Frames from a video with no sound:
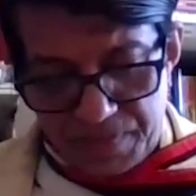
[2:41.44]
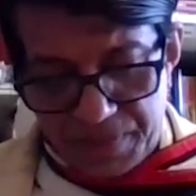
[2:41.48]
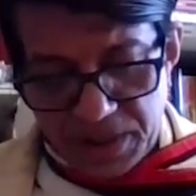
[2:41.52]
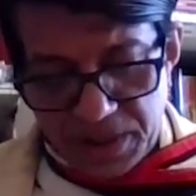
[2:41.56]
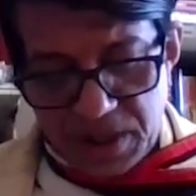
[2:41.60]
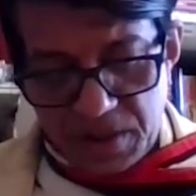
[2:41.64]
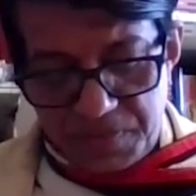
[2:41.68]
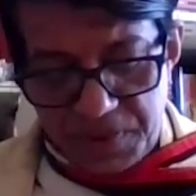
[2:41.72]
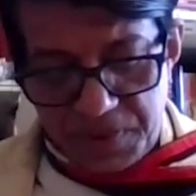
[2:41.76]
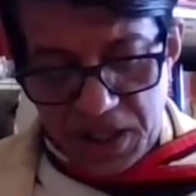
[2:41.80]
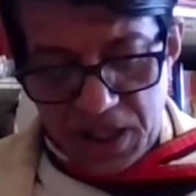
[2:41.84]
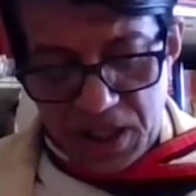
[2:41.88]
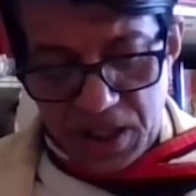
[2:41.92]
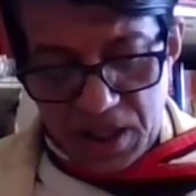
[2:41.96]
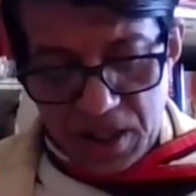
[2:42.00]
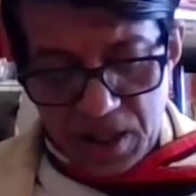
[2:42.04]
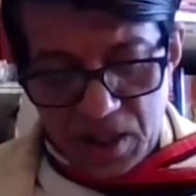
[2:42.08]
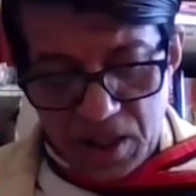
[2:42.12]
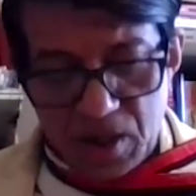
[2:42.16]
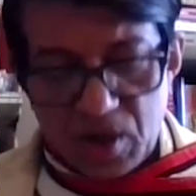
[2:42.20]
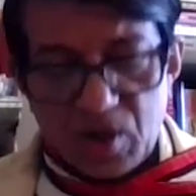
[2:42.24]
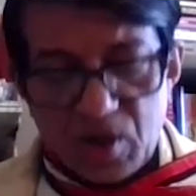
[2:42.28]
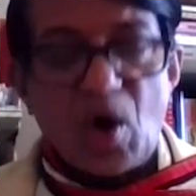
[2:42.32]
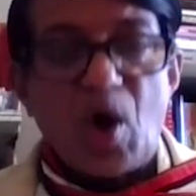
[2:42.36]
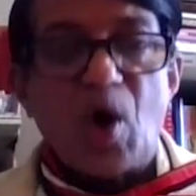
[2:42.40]
Prithibi
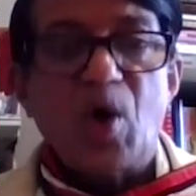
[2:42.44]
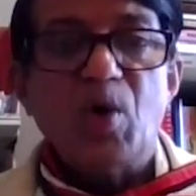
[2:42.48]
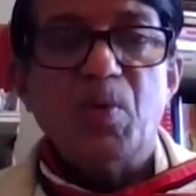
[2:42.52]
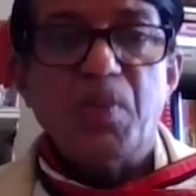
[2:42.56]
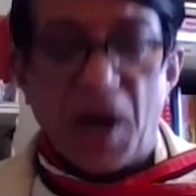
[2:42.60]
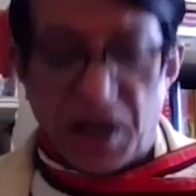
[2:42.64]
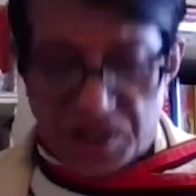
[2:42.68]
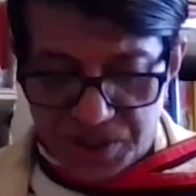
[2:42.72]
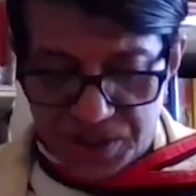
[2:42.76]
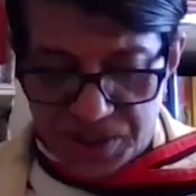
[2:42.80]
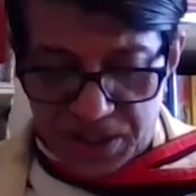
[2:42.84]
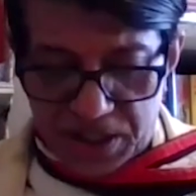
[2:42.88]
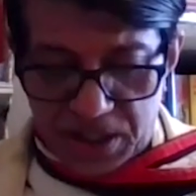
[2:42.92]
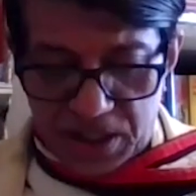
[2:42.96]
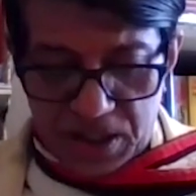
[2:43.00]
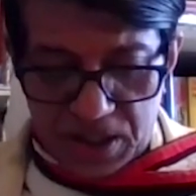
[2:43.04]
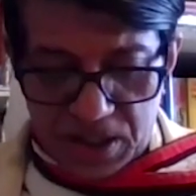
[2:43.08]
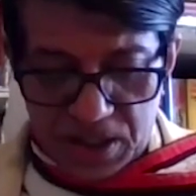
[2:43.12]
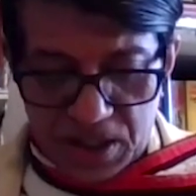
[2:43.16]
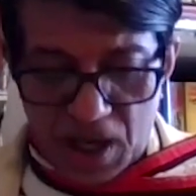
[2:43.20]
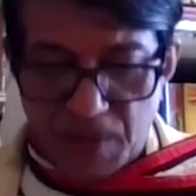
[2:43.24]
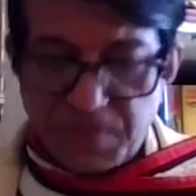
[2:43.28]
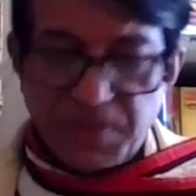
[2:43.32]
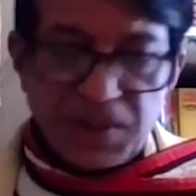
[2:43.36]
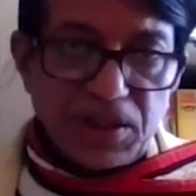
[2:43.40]
Grahavashi.
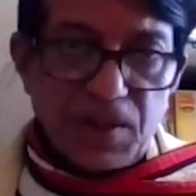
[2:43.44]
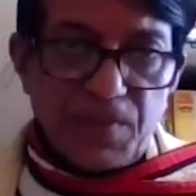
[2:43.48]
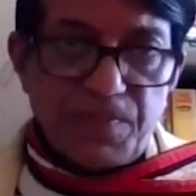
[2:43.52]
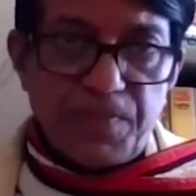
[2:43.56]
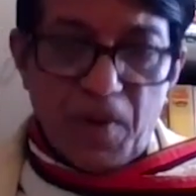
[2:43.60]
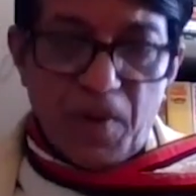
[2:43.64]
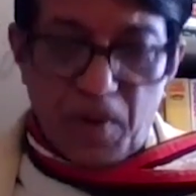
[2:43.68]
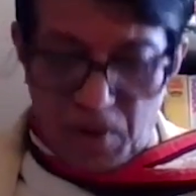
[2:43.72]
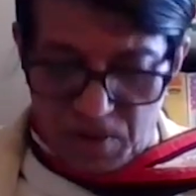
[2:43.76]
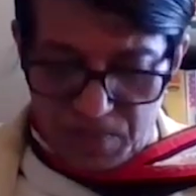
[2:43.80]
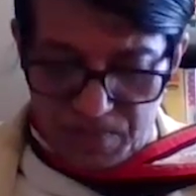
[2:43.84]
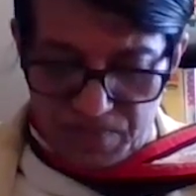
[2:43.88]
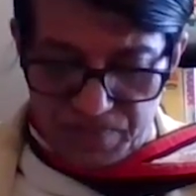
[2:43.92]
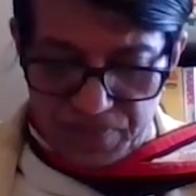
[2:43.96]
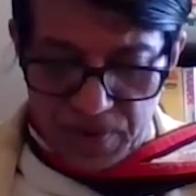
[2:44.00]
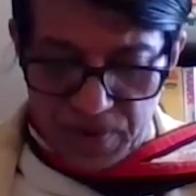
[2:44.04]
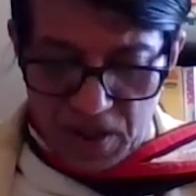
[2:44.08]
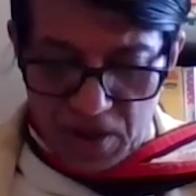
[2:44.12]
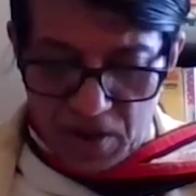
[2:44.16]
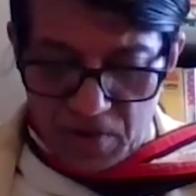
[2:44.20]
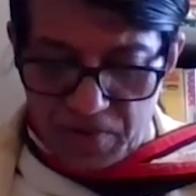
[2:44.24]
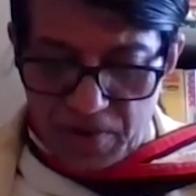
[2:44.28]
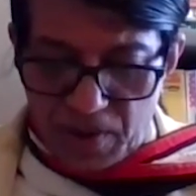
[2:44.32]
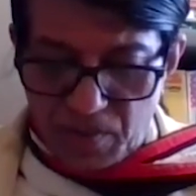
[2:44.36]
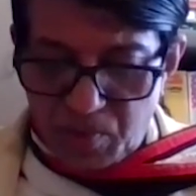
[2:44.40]
I mean, the poem
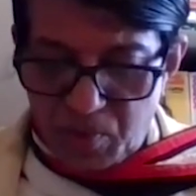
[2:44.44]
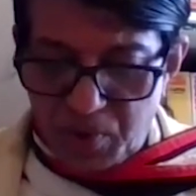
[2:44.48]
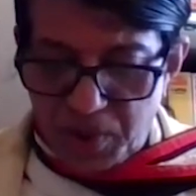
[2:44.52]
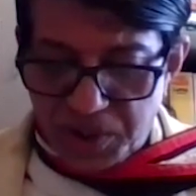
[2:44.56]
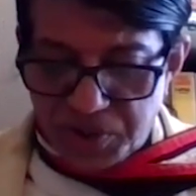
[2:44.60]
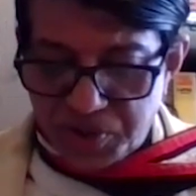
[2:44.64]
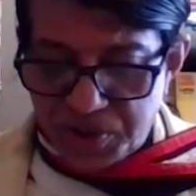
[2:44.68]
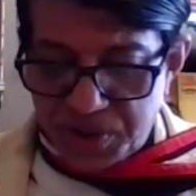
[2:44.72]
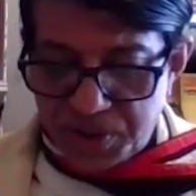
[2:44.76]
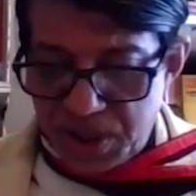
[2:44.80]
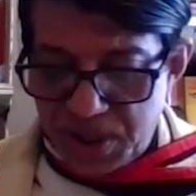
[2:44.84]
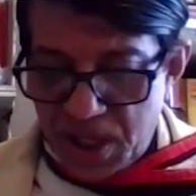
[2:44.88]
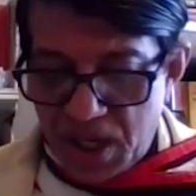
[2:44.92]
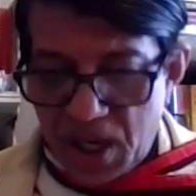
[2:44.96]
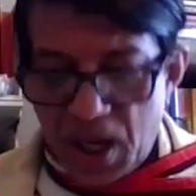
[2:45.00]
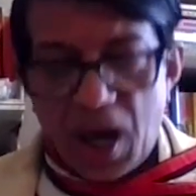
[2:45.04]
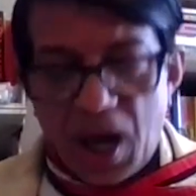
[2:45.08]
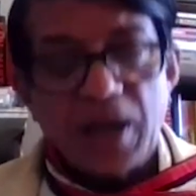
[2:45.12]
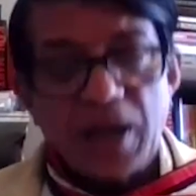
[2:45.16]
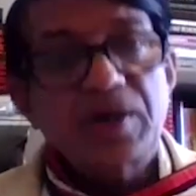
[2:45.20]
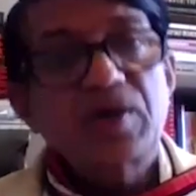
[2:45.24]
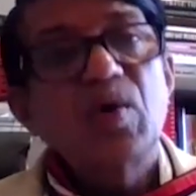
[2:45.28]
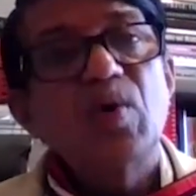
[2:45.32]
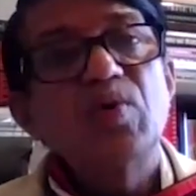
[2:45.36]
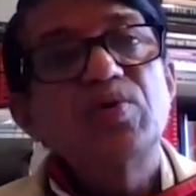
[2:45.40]
from which
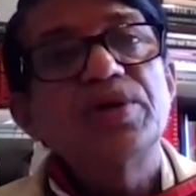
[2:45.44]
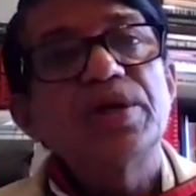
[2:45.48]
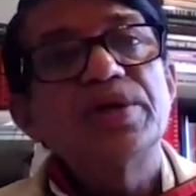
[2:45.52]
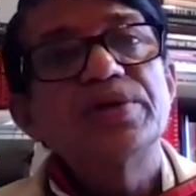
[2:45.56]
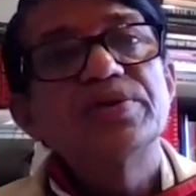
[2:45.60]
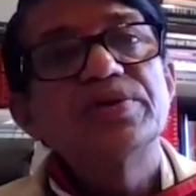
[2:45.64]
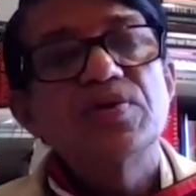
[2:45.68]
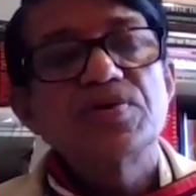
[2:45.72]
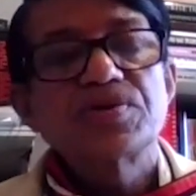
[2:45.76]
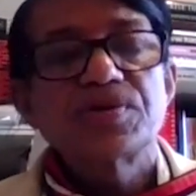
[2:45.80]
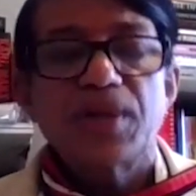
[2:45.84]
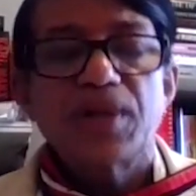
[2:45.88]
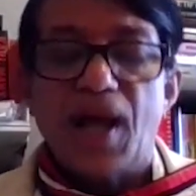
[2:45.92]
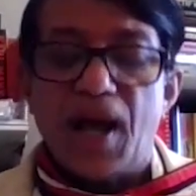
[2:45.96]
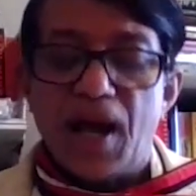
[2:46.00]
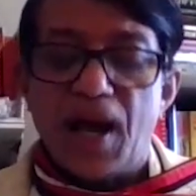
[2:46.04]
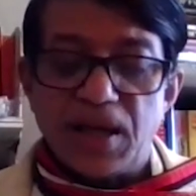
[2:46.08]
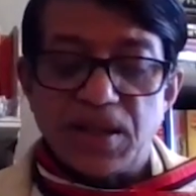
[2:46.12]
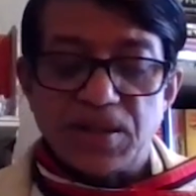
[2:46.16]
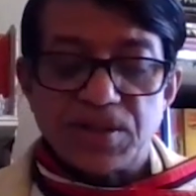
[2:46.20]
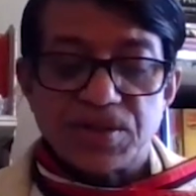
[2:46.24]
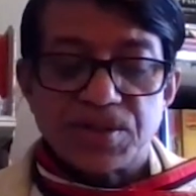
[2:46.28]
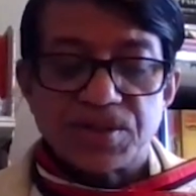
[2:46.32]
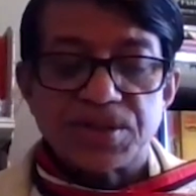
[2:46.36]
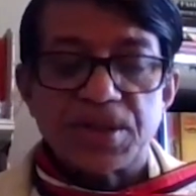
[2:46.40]
I quoted those
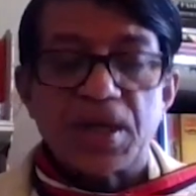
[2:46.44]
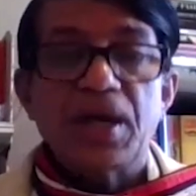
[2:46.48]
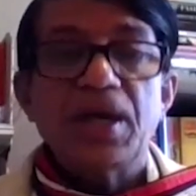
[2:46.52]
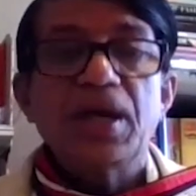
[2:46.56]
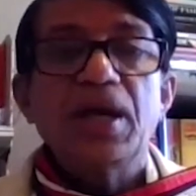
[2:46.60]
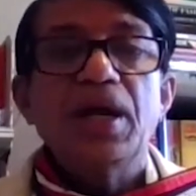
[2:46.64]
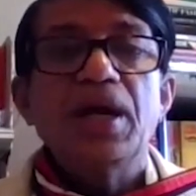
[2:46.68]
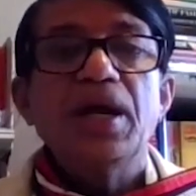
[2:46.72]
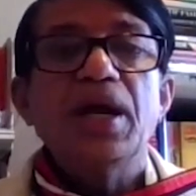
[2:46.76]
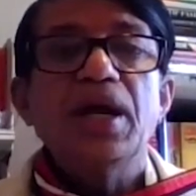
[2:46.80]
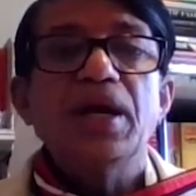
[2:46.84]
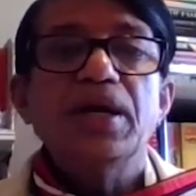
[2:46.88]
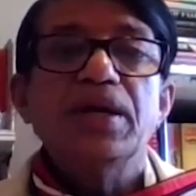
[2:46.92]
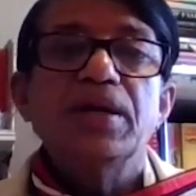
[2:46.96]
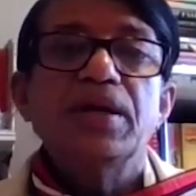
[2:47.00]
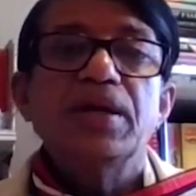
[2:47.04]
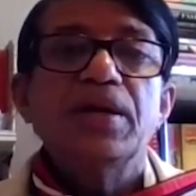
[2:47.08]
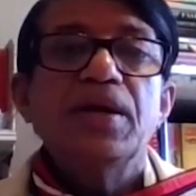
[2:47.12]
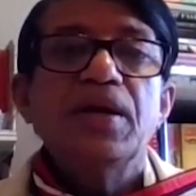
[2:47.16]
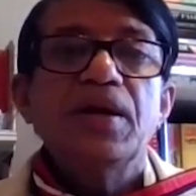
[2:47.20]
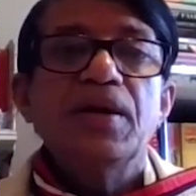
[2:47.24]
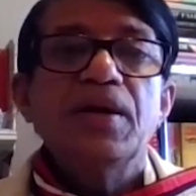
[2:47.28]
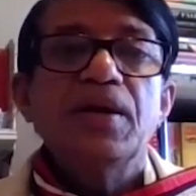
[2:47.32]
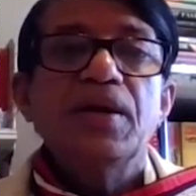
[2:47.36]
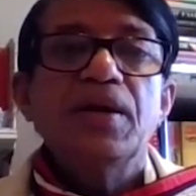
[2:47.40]
lines in
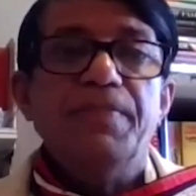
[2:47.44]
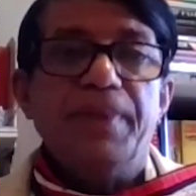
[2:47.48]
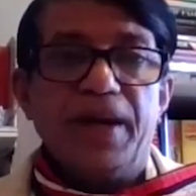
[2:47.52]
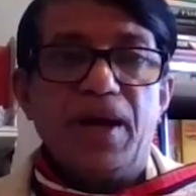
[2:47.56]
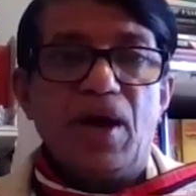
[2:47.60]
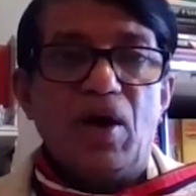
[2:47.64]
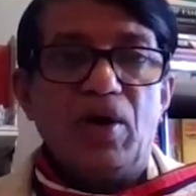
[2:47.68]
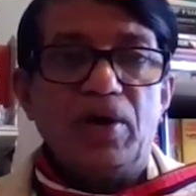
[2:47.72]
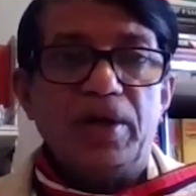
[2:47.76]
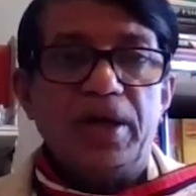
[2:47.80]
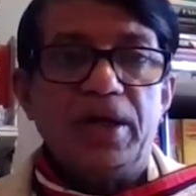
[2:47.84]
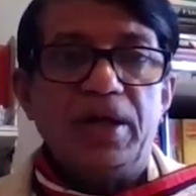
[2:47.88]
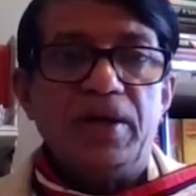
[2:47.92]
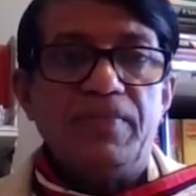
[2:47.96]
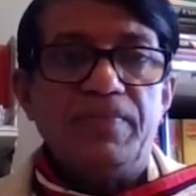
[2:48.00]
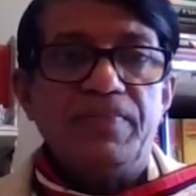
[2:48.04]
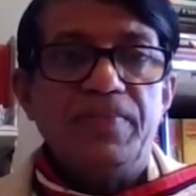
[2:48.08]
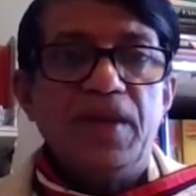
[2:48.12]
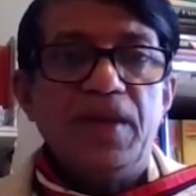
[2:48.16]
Bengali.